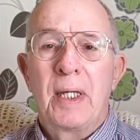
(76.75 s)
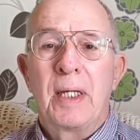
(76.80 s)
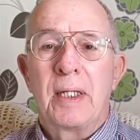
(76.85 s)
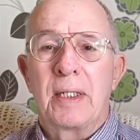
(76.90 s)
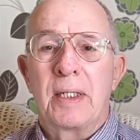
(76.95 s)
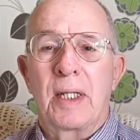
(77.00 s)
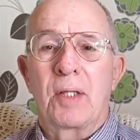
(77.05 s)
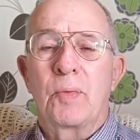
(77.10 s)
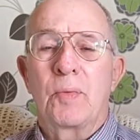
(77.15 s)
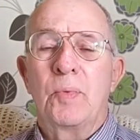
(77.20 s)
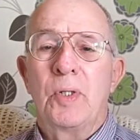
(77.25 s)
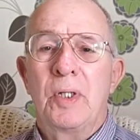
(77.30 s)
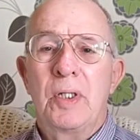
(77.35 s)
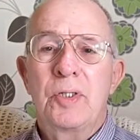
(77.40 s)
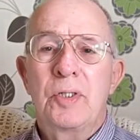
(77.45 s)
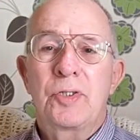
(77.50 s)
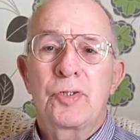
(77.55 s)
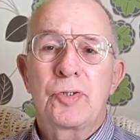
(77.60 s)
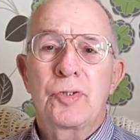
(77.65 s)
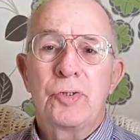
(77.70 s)
In other
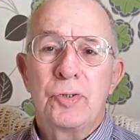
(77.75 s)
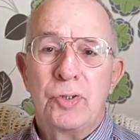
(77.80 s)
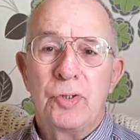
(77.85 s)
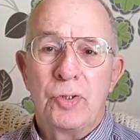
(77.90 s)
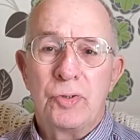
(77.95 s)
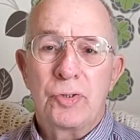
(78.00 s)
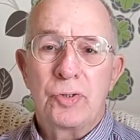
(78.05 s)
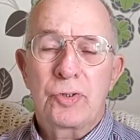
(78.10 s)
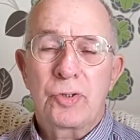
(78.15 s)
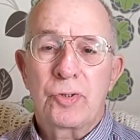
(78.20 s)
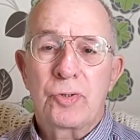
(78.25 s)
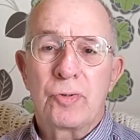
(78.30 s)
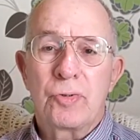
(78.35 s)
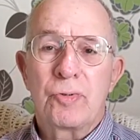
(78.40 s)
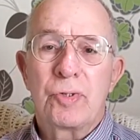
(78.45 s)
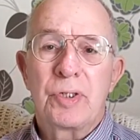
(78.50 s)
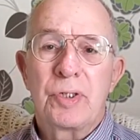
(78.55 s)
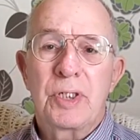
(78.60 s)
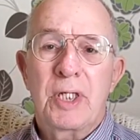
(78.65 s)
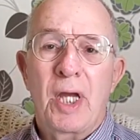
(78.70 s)
words, news
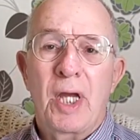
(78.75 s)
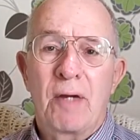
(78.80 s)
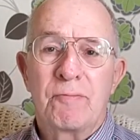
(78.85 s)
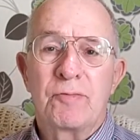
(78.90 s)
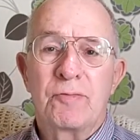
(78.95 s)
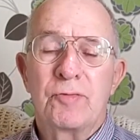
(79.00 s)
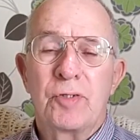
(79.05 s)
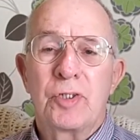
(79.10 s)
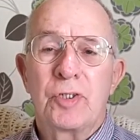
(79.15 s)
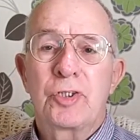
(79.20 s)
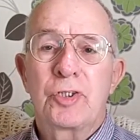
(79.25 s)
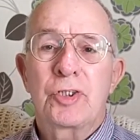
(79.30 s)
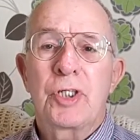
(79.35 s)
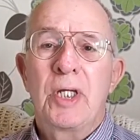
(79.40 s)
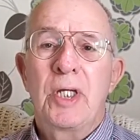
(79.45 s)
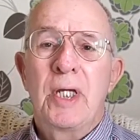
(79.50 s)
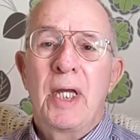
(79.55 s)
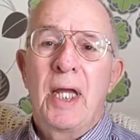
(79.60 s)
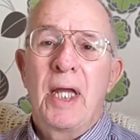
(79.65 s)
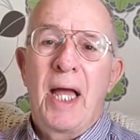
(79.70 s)
story
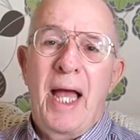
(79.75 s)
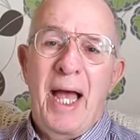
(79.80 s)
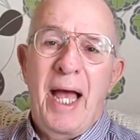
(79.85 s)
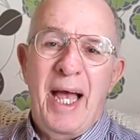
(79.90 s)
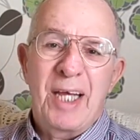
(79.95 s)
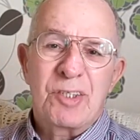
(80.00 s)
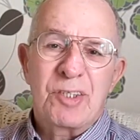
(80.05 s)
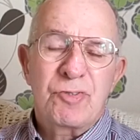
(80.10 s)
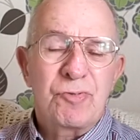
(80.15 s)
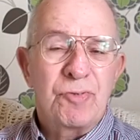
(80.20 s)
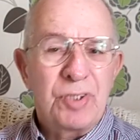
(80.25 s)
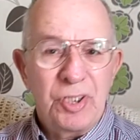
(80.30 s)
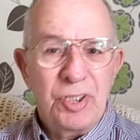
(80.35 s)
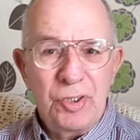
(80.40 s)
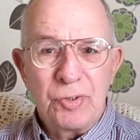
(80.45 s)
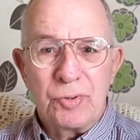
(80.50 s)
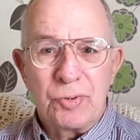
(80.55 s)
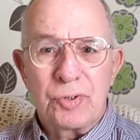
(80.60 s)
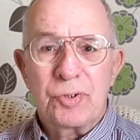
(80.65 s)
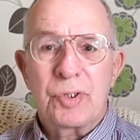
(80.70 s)
coverage has
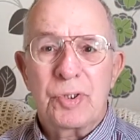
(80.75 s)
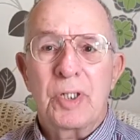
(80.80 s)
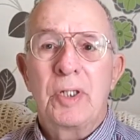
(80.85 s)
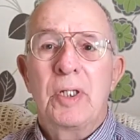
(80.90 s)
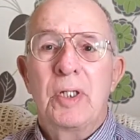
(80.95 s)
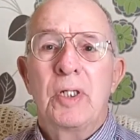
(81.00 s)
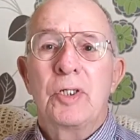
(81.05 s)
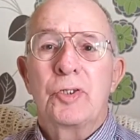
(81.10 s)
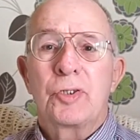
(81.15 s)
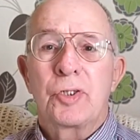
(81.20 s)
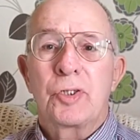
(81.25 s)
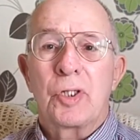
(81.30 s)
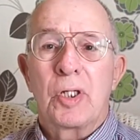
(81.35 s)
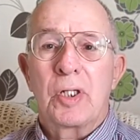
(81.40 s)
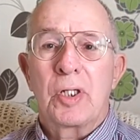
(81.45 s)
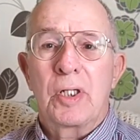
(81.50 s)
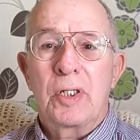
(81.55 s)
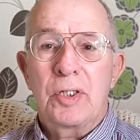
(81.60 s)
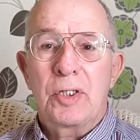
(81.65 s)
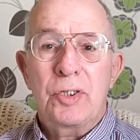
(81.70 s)
reduced.
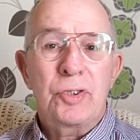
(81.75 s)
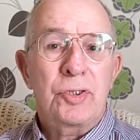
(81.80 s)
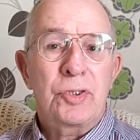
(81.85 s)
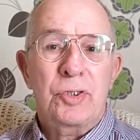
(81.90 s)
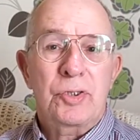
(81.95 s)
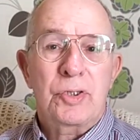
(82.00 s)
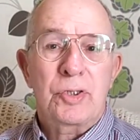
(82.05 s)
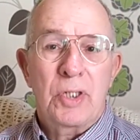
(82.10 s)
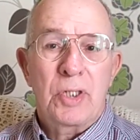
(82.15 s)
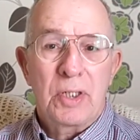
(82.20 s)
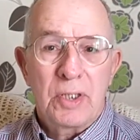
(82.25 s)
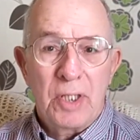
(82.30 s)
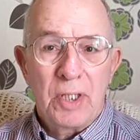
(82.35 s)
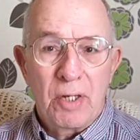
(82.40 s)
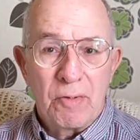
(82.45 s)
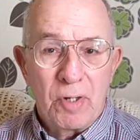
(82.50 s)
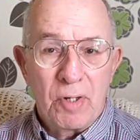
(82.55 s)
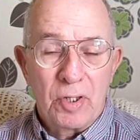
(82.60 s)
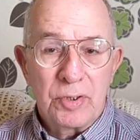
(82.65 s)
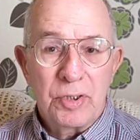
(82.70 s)
Journalists,
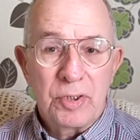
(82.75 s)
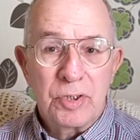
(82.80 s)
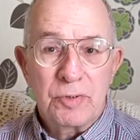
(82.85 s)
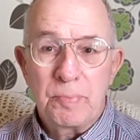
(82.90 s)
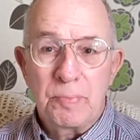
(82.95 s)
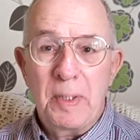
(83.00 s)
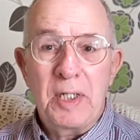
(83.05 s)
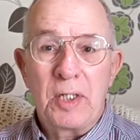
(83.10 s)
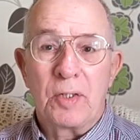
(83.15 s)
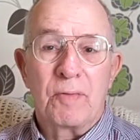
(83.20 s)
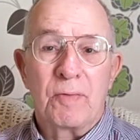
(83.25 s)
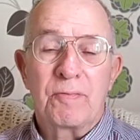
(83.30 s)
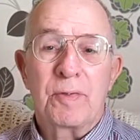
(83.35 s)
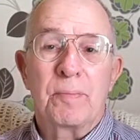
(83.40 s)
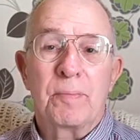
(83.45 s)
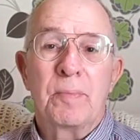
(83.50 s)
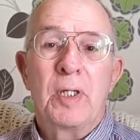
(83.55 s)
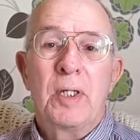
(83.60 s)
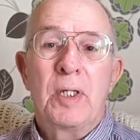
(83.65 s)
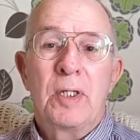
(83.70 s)
there aren't as many of
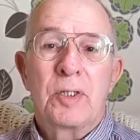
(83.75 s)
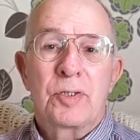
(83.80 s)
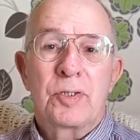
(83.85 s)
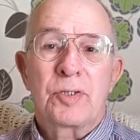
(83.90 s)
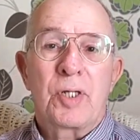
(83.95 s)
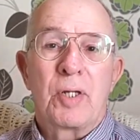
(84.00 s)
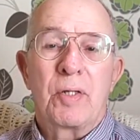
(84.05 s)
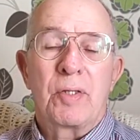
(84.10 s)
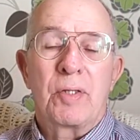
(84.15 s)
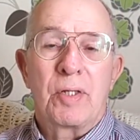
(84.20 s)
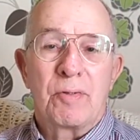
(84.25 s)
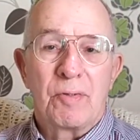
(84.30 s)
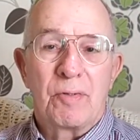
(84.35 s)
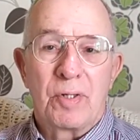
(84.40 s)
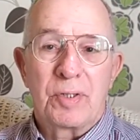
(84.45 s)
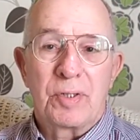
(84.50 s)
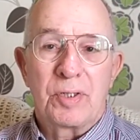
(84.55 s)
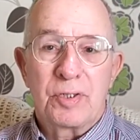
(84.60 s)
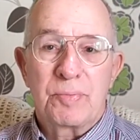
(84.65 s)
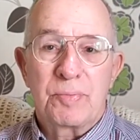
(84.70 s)
them, so there
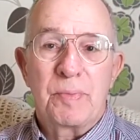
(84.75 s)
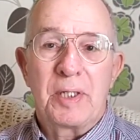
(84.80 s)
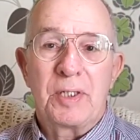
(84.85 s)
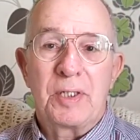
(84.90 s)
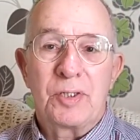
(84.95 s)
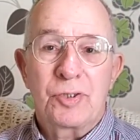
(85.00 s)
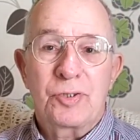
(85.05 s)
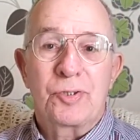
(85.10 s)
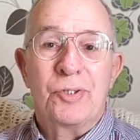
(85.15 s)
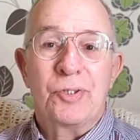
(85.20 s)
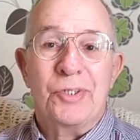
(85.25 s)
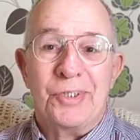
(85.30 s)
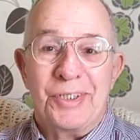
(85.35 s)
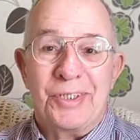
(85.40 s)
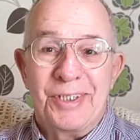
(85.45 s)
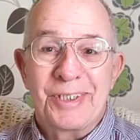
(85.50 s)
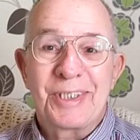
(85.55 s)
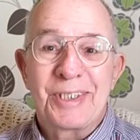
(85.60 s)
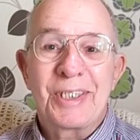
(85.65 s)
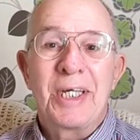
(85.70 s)
aren't as many
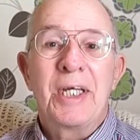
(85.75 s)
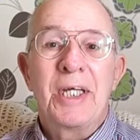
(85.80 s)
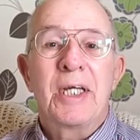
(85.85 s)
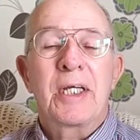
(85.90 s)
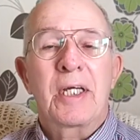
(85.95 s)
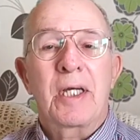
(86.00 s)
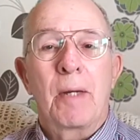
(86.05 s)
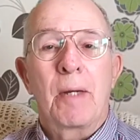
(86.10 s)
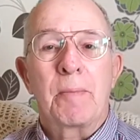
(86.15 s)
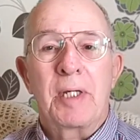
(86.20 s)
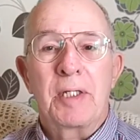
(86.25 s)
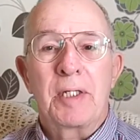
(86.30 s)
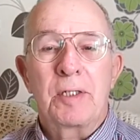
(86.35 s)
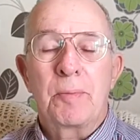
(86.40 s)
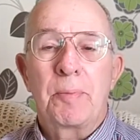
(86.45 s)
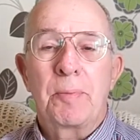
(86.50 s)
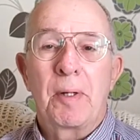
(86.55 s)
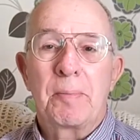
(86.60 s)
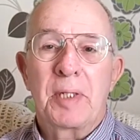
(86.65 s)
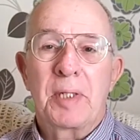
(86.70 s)
stories coming
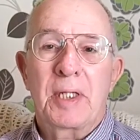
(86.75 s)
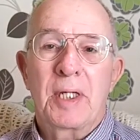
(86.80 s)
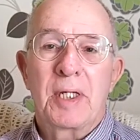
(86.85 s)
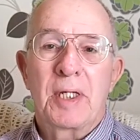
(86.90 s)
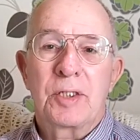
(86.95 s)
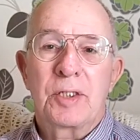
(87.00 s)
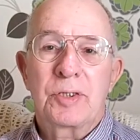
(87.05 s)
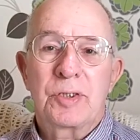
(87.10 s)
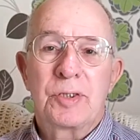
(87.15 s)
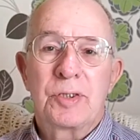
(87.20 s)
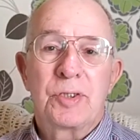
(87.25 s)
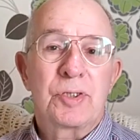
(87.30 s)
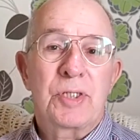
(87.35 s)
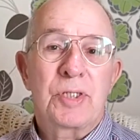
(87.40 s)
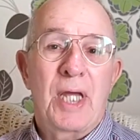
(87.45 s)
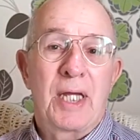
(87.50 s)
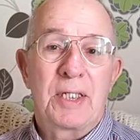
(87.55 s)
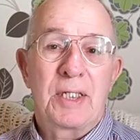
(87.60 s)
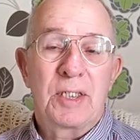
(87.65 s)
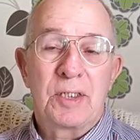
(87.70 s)
into publications
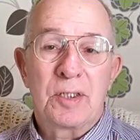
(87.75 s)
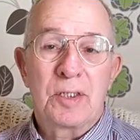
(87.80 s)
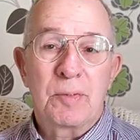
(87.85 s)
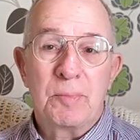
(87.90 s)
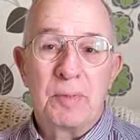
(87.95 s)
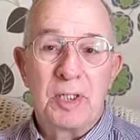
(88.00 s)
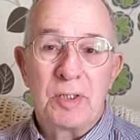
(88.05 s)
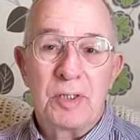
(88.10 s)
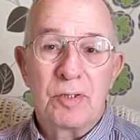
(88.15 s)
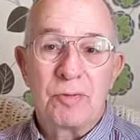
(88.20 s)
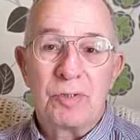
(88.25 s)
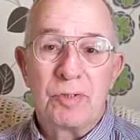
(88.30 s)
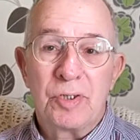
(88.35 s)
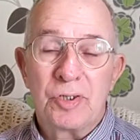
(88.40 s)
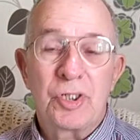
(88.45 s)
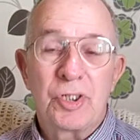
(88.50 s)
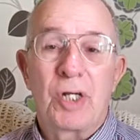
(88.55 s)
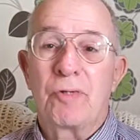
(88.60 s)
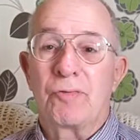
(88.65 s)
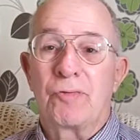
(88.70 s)
and into media
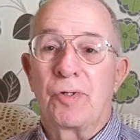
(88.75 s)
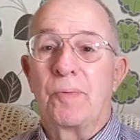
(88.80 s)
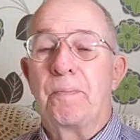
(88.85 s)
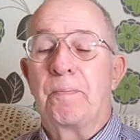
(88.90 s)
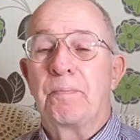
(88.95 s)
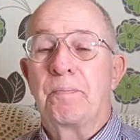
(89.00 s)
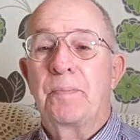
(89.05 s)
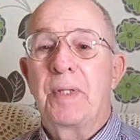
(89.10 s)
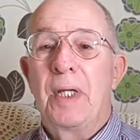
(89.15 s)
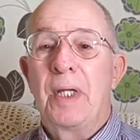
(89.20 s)
in general.